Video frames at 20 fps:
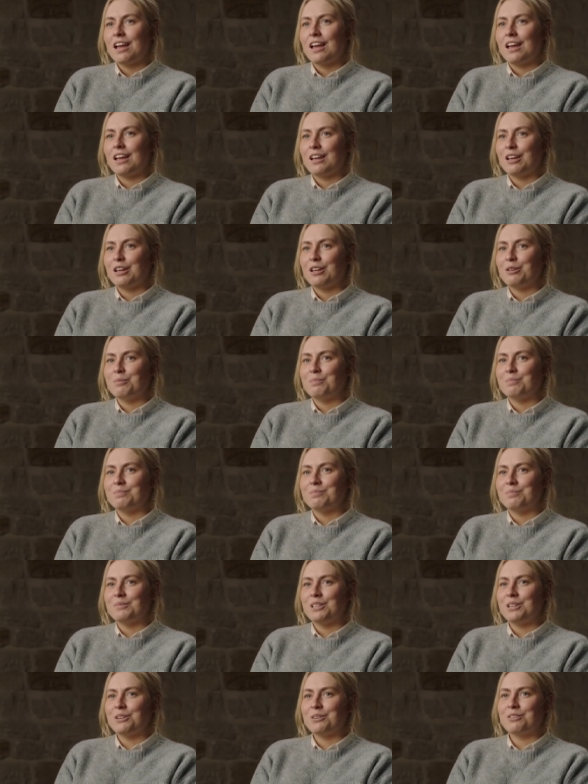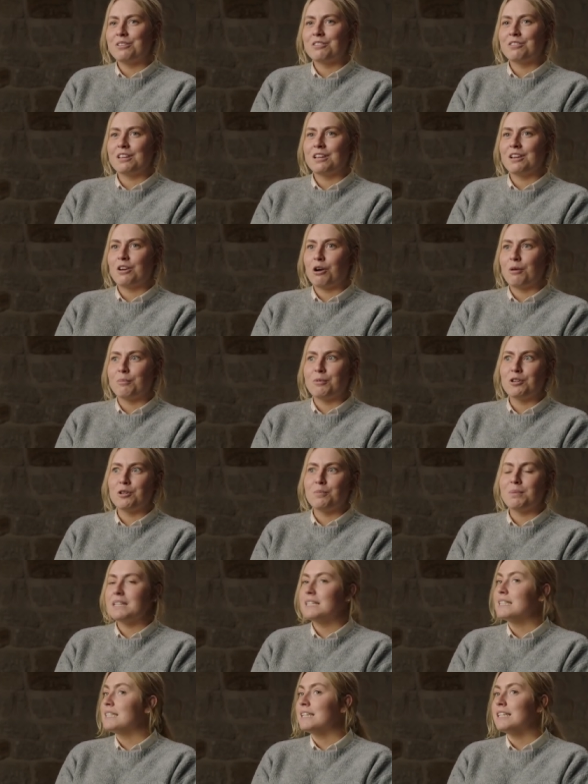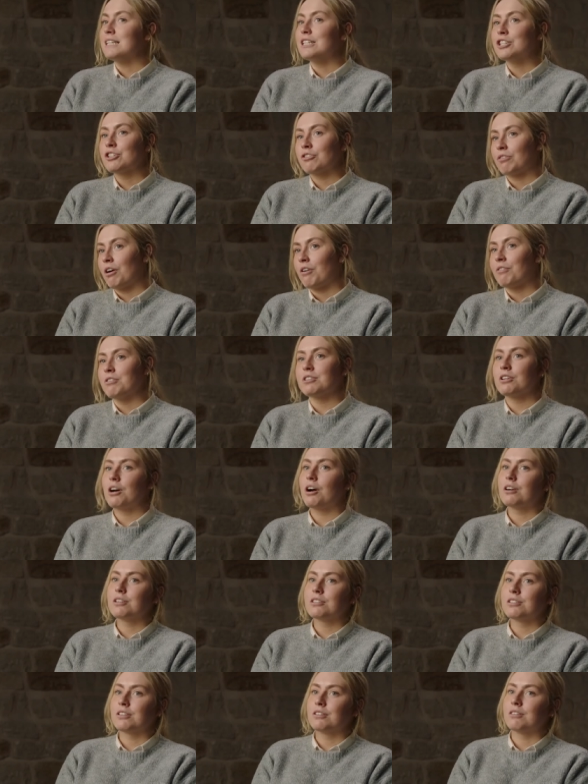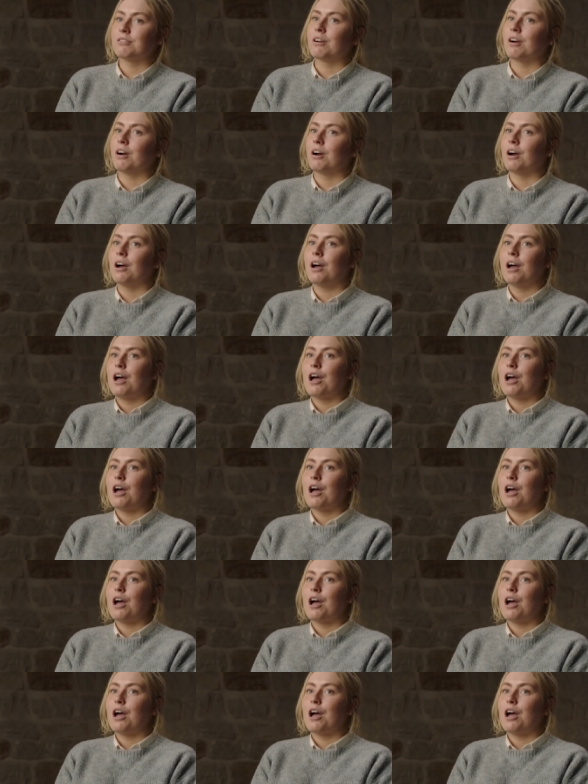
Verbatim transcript: Um, you know, you think, oh, I'm going to be a teacher or a doctor, or,